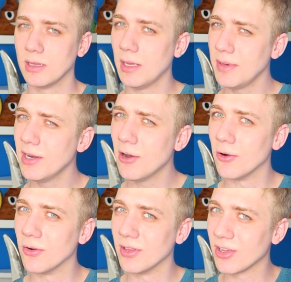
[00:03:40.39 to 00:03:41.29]
Let me
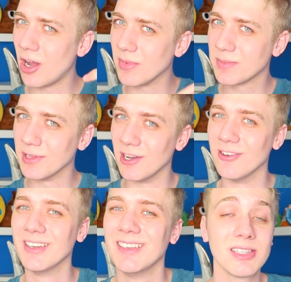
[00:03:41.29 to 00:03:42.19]
know in the comments
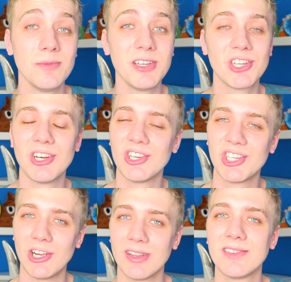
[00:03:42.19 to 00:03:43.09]
below. Also, be sure to
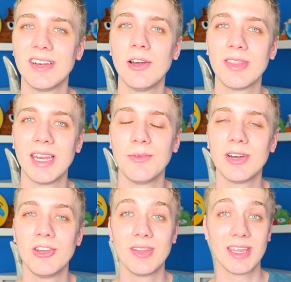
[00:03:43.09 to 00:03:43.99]
share this video with
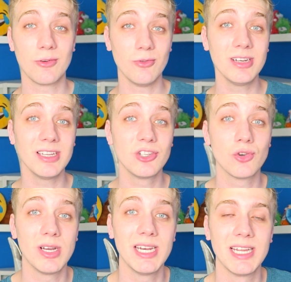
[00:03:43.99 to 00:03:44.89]
anyone who you think would
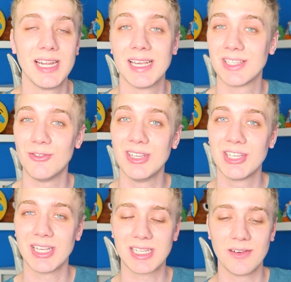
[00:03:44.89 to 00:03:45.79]
enjoy it, and as always,
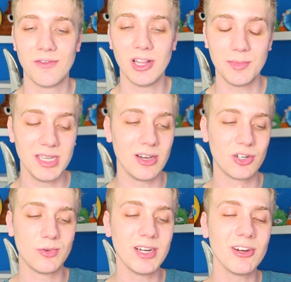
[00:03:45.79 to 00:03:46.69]
you guys can follow me
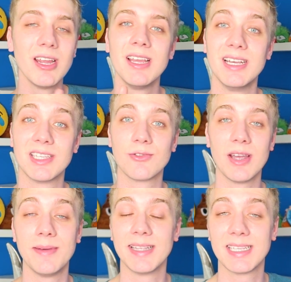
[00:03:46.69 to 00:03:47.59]
on Twitter,
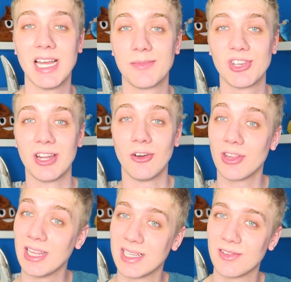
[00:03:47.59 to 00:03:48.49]
Instagram, and Snapchat. All
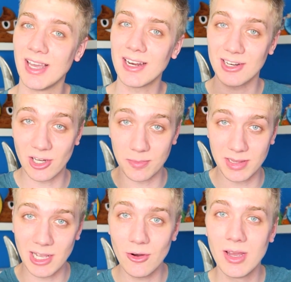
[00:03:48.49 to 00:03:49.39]
the links to that are down
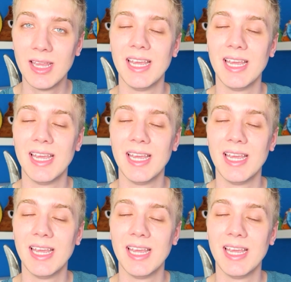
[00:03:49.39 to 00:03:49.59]
below